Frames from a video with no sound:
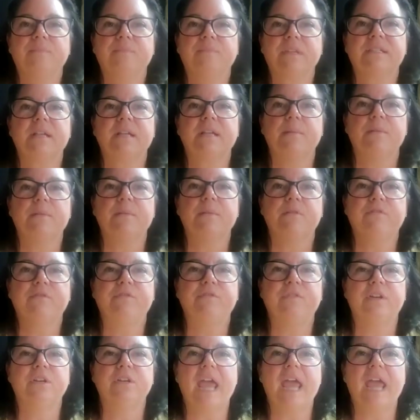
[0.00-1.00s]
some of
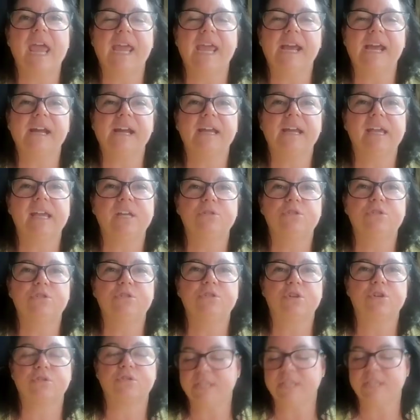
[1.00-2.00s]
AIA New
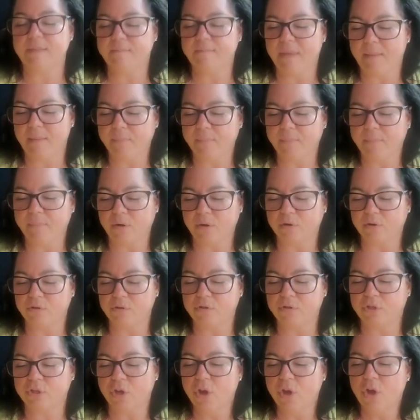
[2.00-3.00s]
Jersey
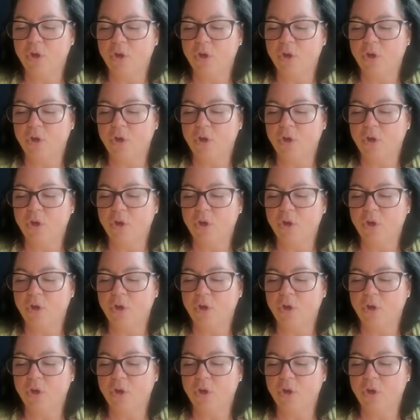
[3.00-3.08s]
members